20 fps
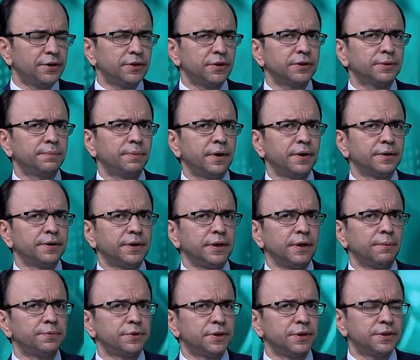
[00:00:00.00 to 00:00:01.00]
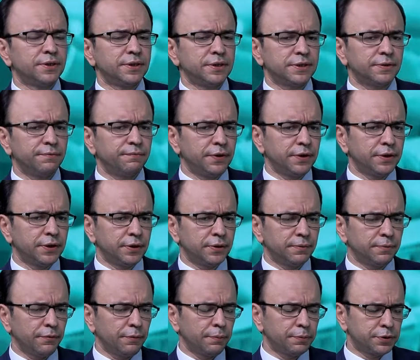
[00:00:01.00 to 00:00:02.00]
You talked about the opportunities and
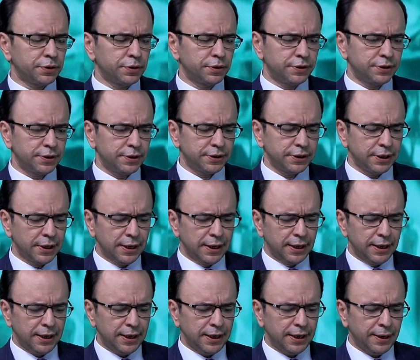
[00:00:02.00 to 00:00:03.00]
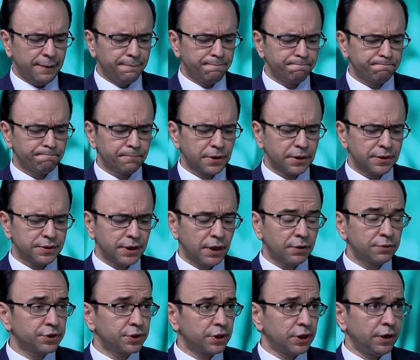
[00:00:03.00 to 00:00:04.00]
window opportunities.
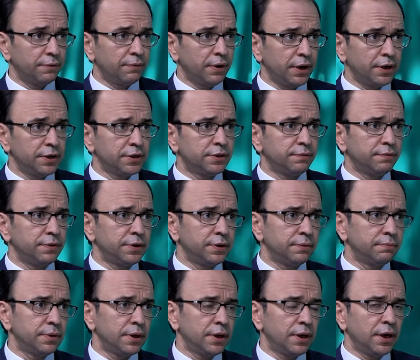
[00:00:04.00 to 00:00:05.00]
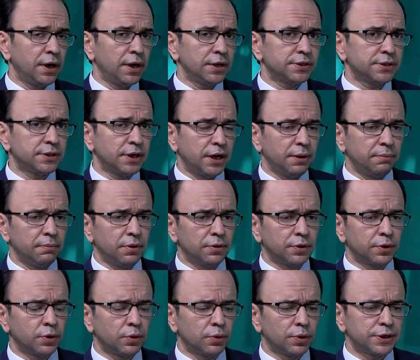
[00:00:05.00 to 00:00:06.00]
Zaur Shiriev, I interviewed him last time
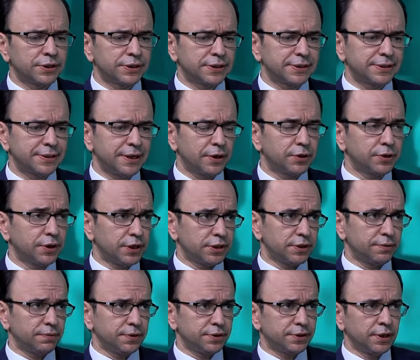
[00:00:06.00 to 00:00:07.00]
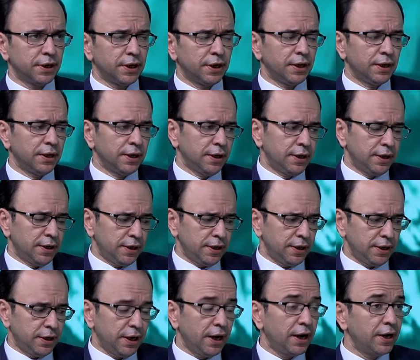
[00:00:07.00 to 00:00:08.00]
on Caucasus Now together with
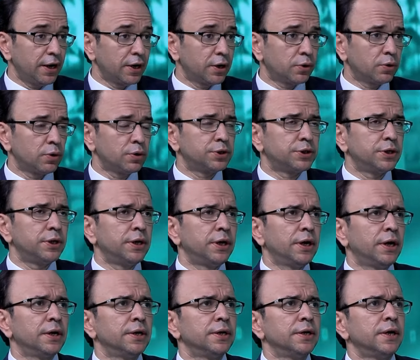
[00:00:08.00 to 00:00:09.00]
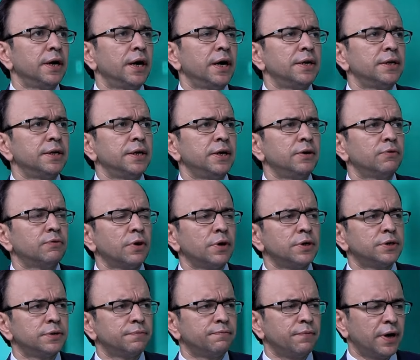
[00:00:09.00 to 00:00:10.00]
Pashinyan, and he
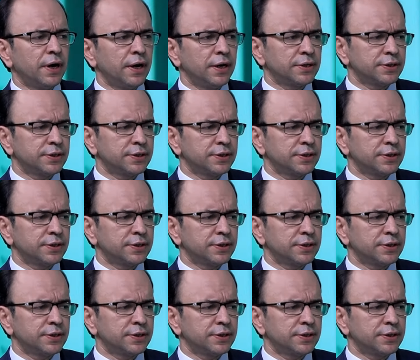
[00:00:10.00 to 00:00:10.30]
wrote a very